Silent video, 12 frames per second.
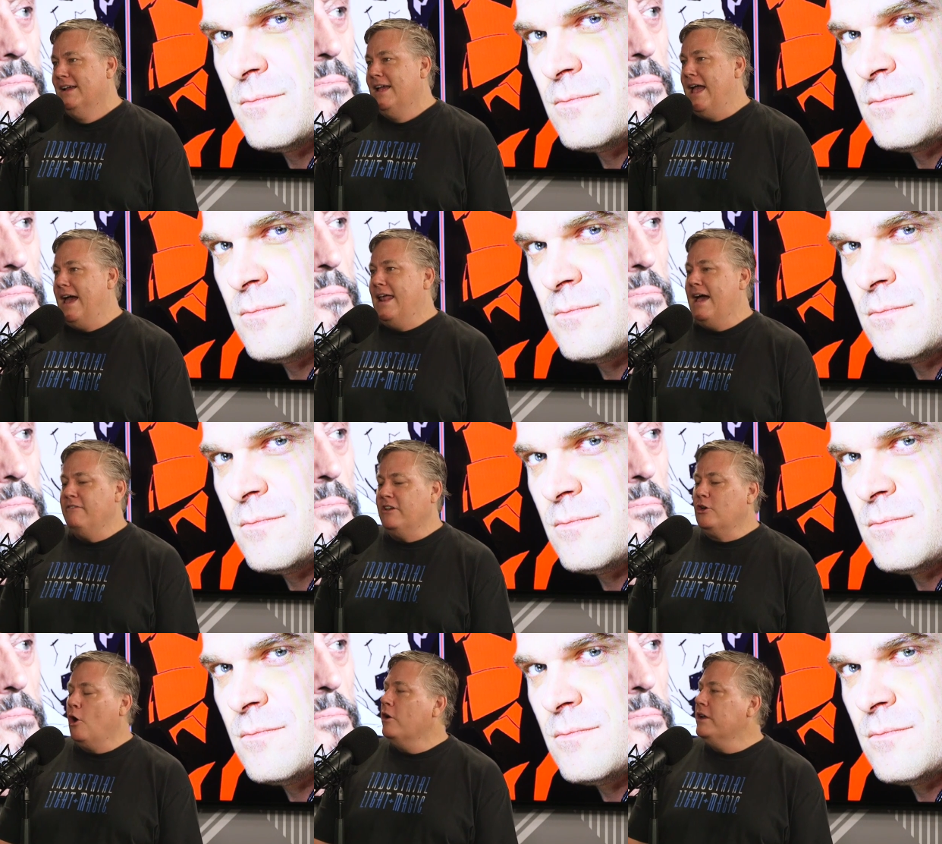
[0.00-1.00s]
Speaker 1: right. and
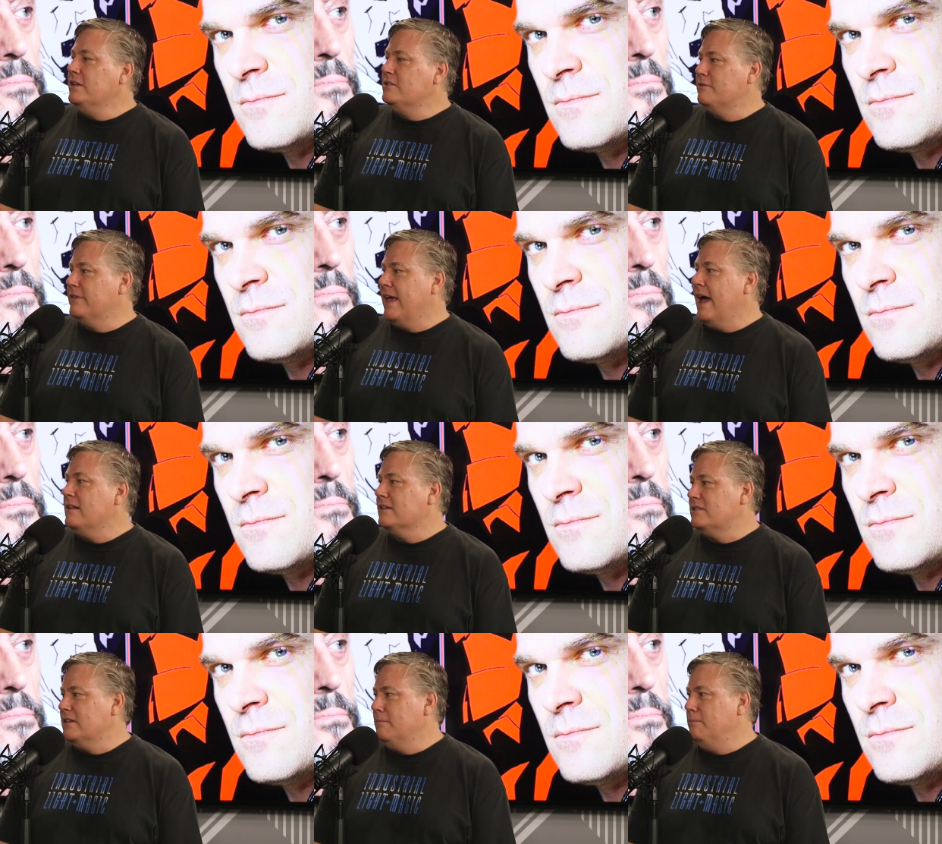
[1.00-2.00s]
having Guardians of the
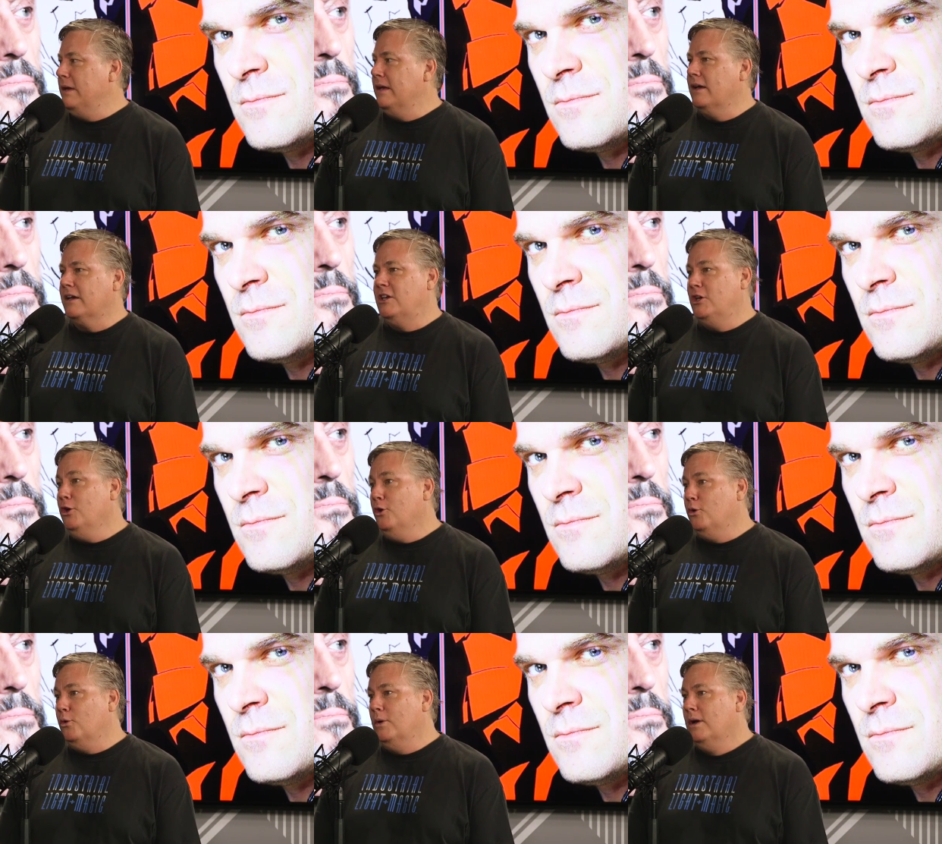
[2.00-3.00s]
Galaxy being a
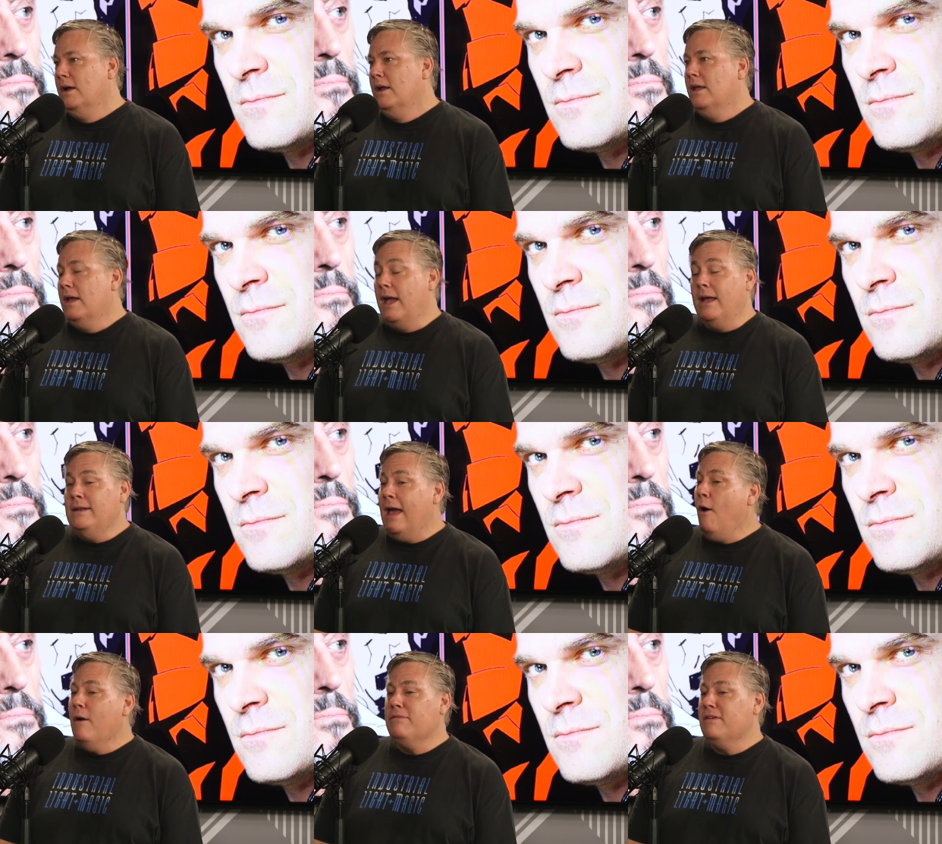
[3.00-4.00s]
cue. And
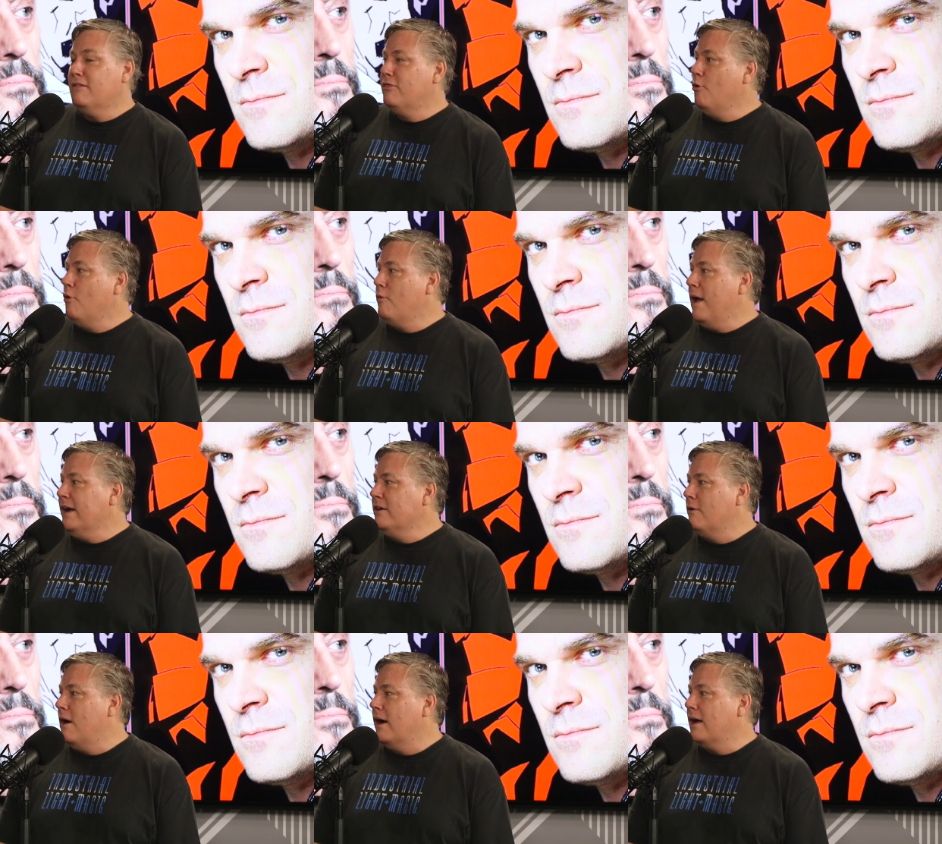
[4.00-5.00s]
now I think Thor
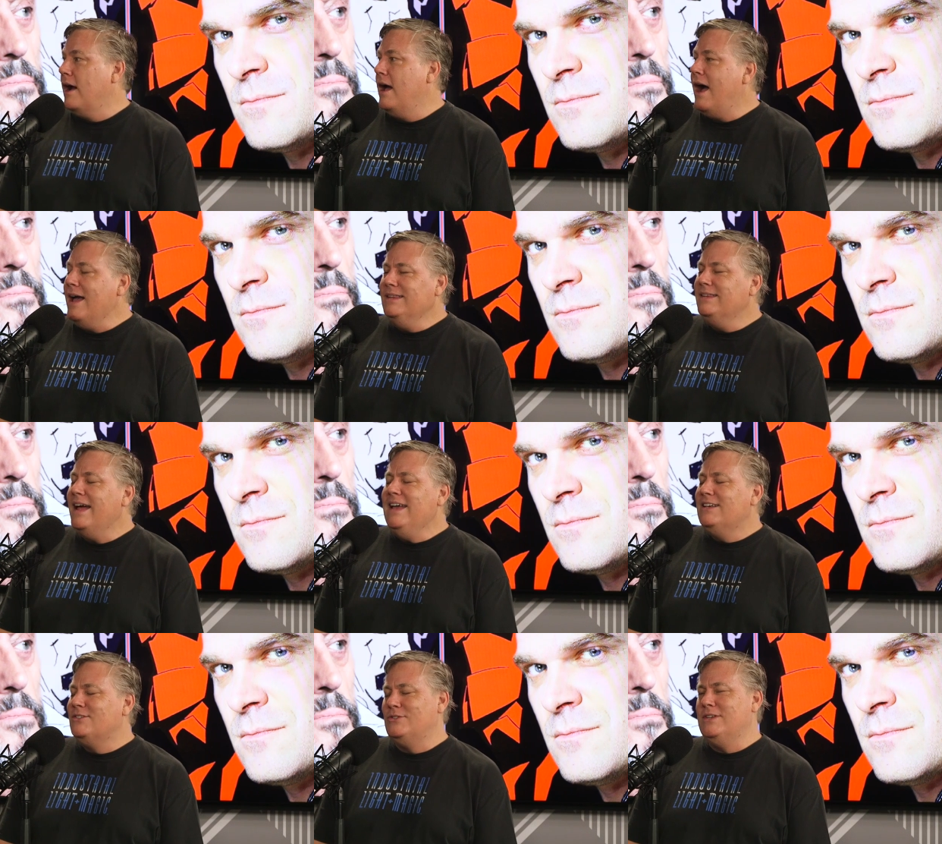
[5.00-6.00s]
Ragnarok, I, I,
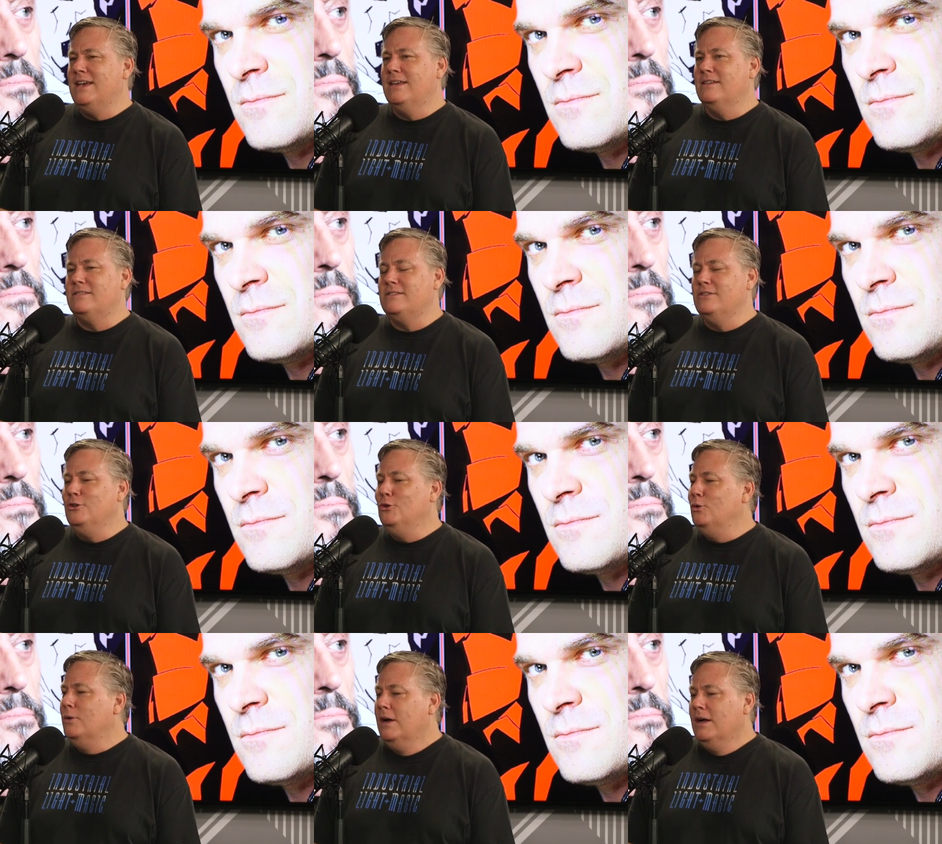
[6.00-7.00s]
like seeing this
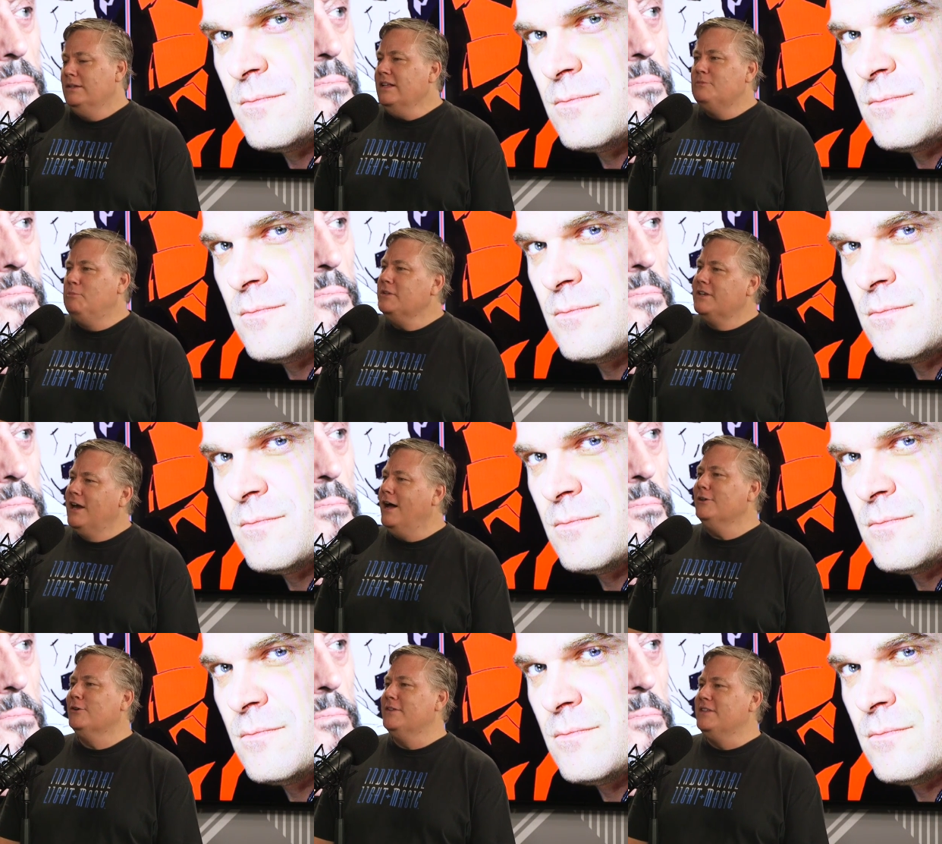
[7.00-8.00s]
new, let's put
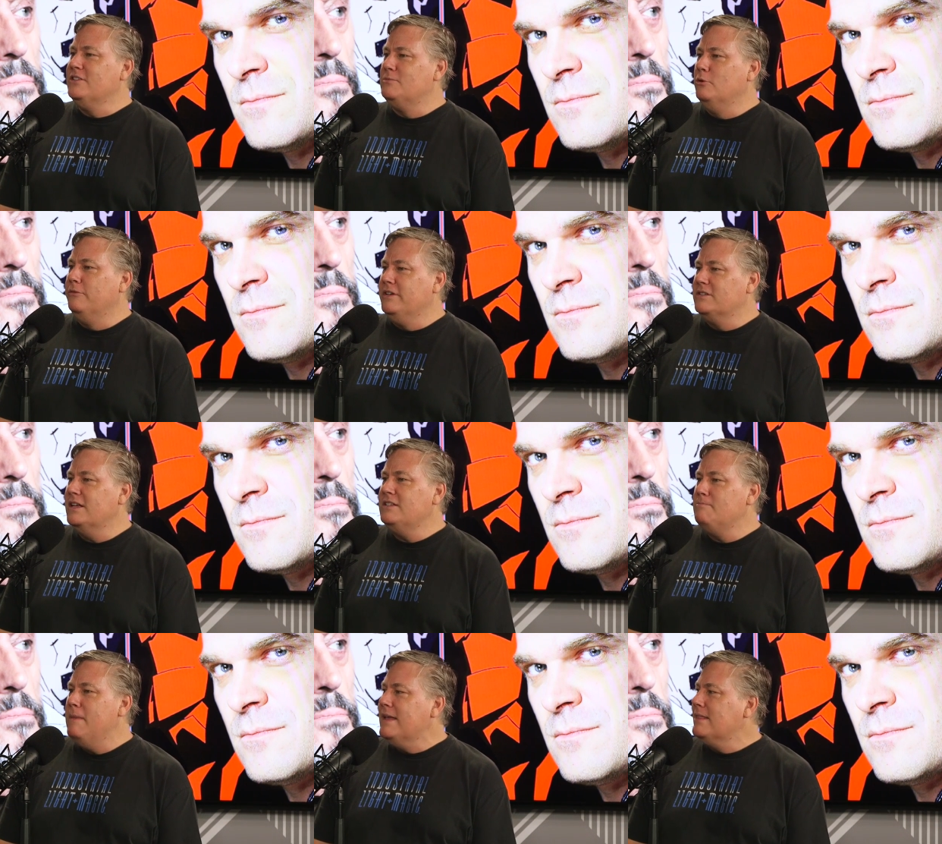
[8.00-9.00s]
color in these movies.
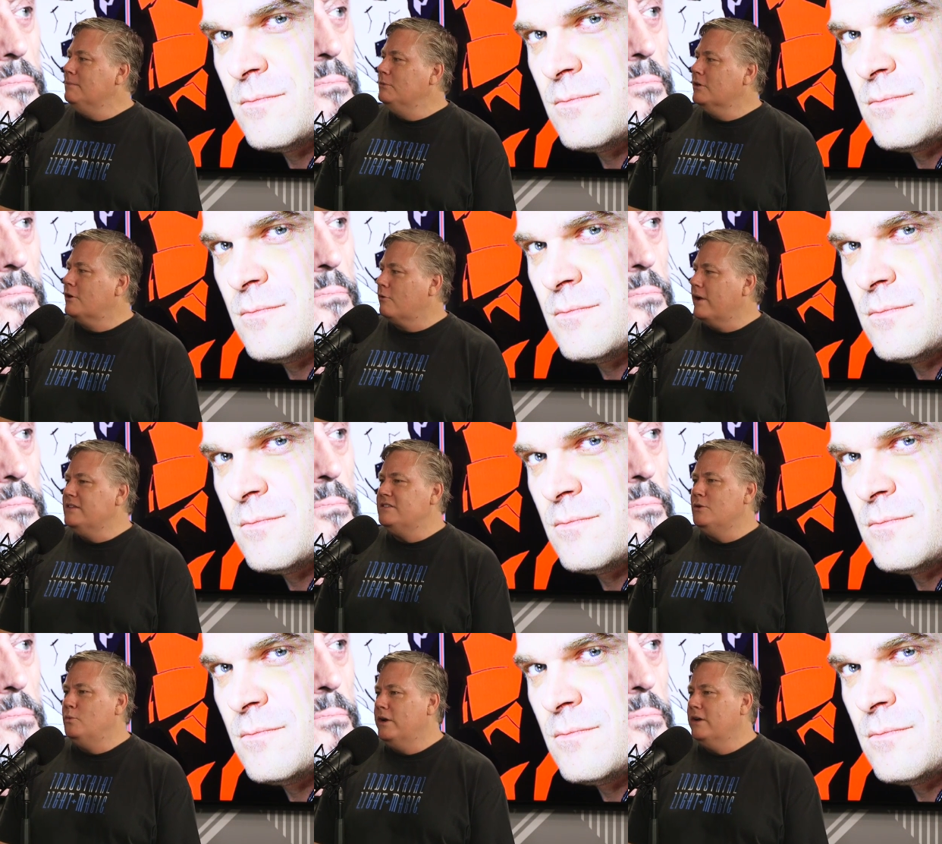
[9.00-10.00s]
Let's yes. make them look
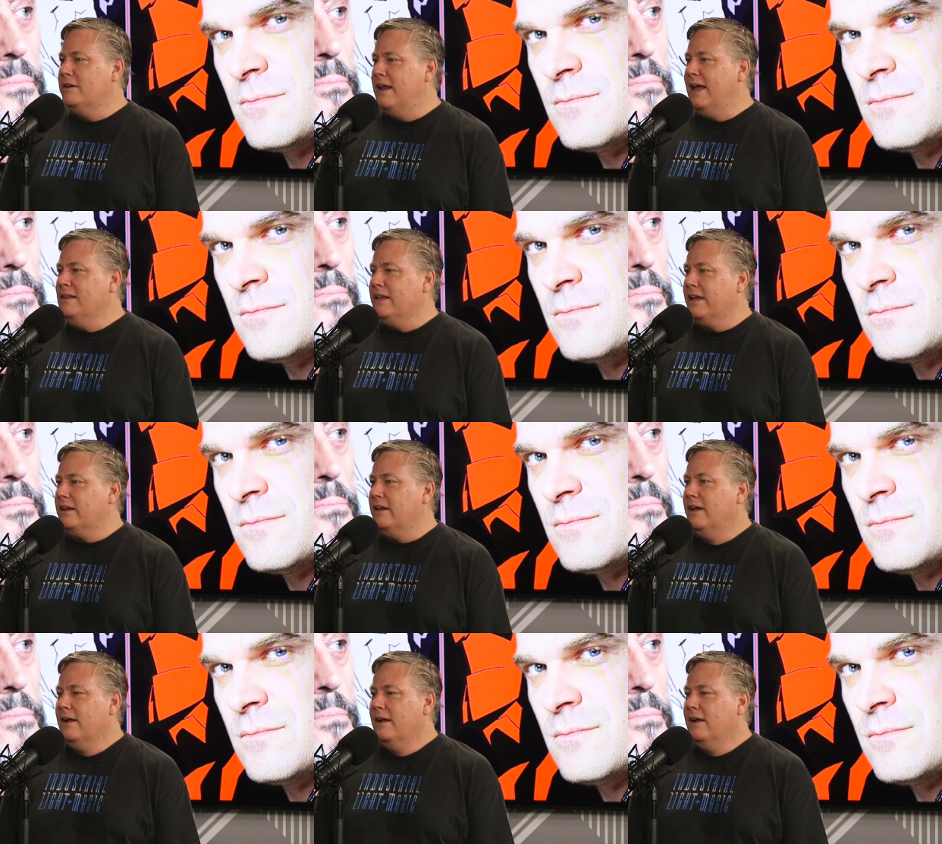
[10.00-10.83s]
crazy, weird, and alien.